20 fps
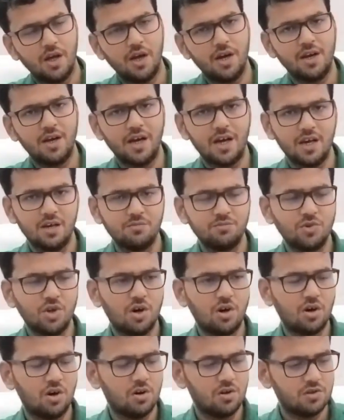And I am
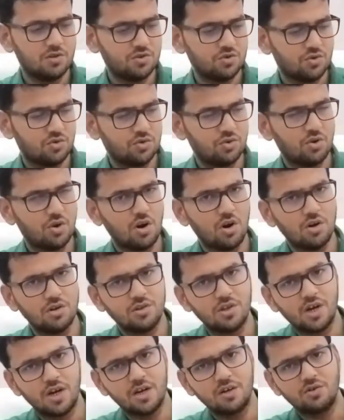also
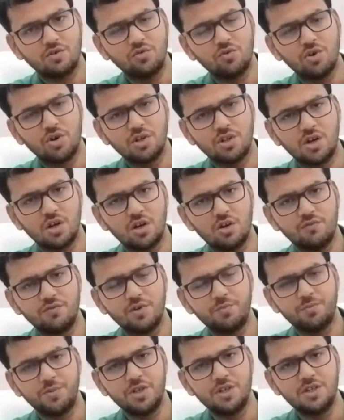author and co-authored of
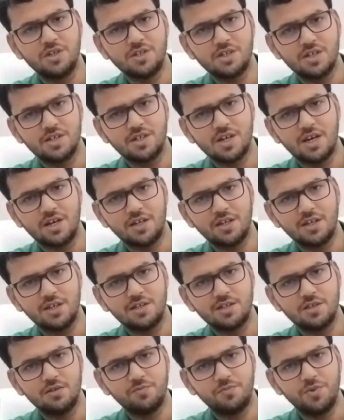15 research
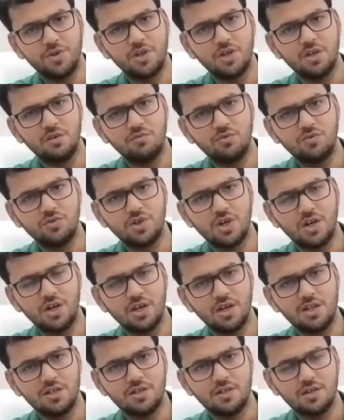articles in peer review
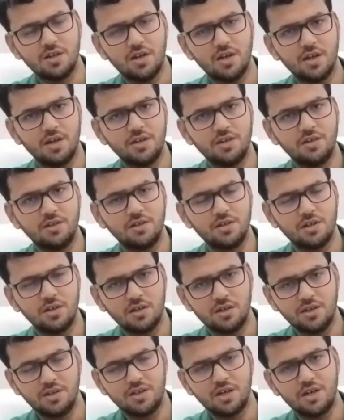journals and
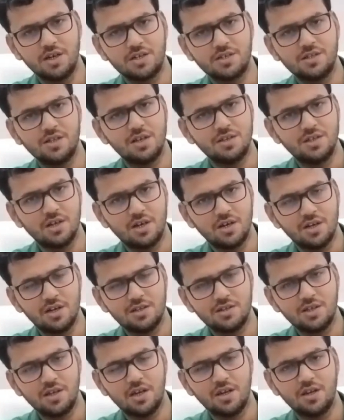international
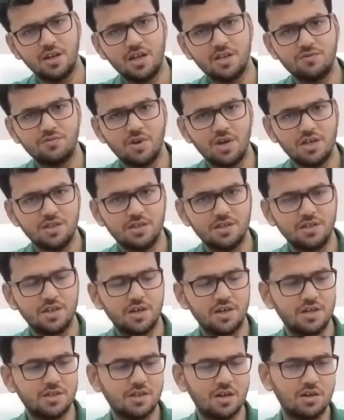journals, and as well as
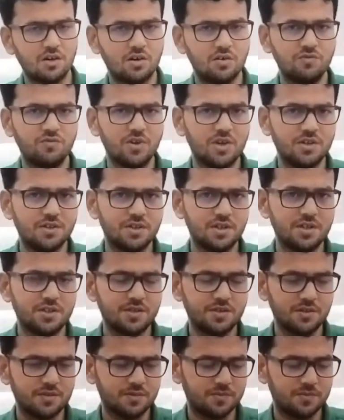international conferences.